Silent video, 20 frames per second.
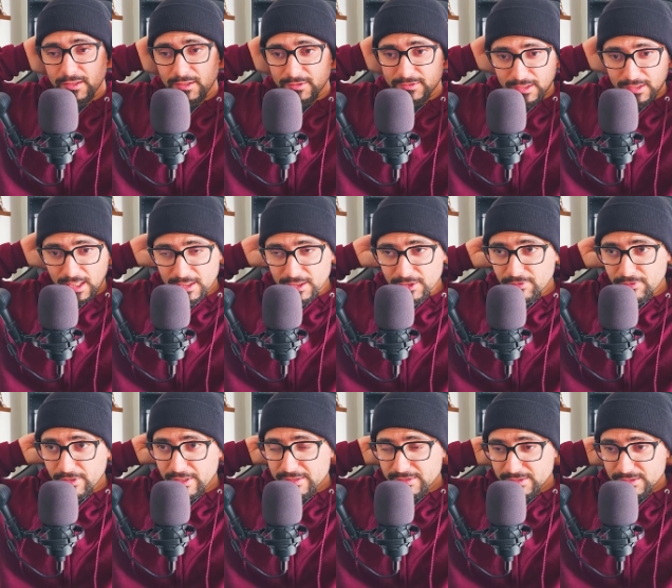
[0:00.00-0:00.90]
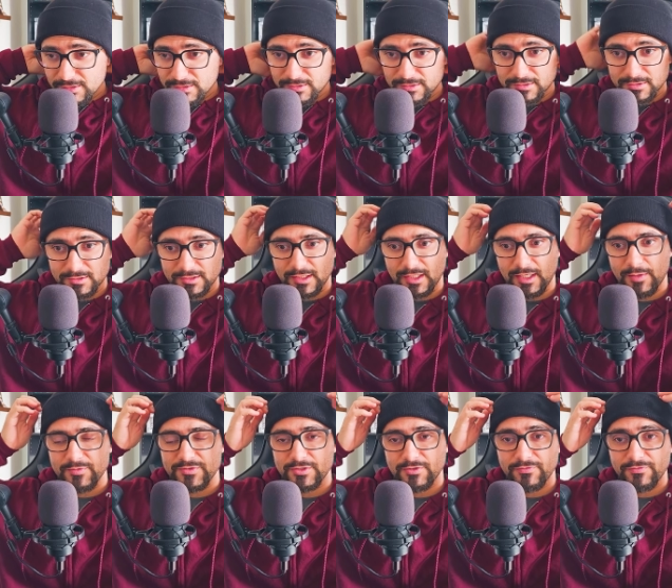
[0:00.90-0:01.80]
it's kind of crazy that
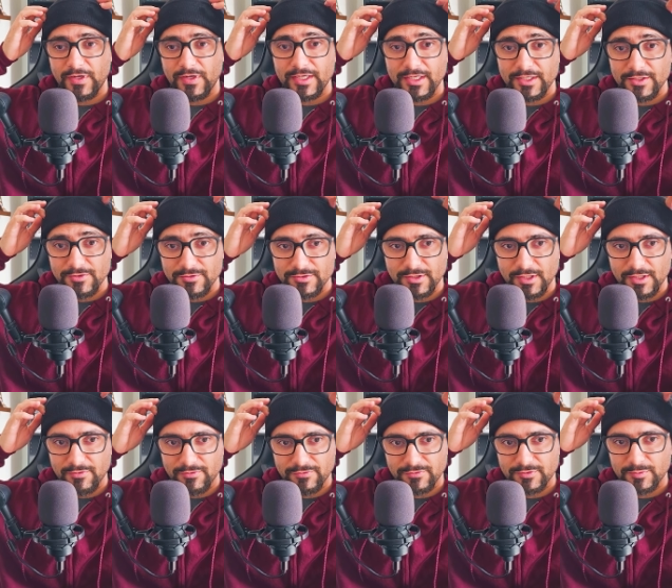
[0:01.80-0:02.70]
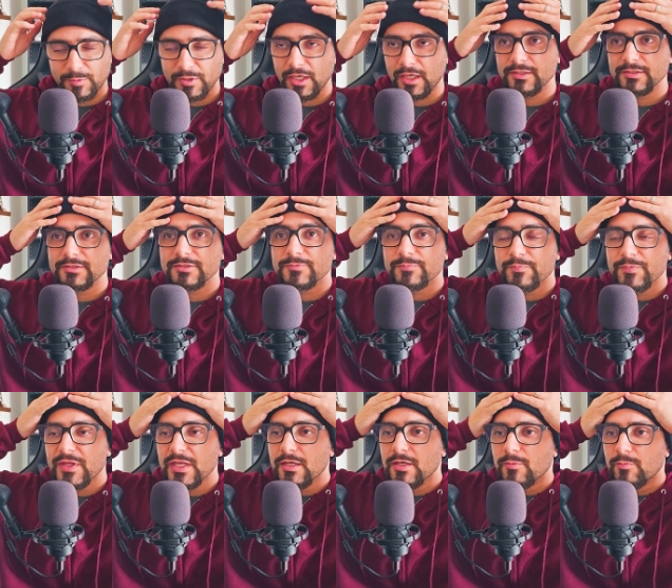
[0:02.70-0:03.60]
I'm still finding new stuff to be honest.
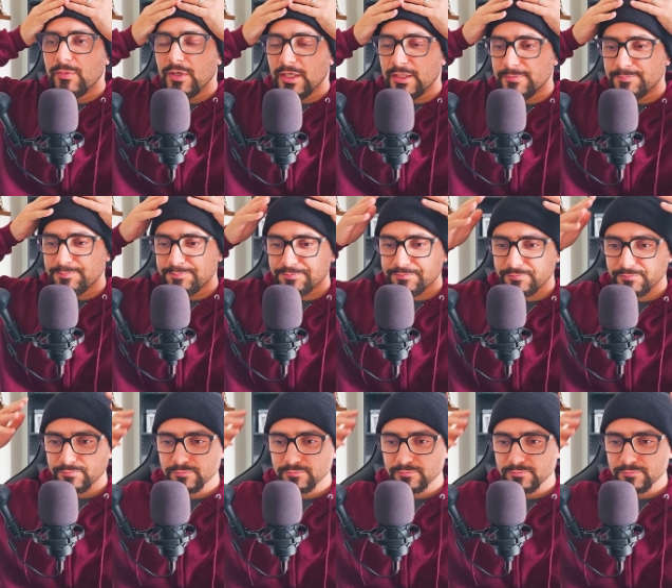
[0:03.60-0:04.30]
But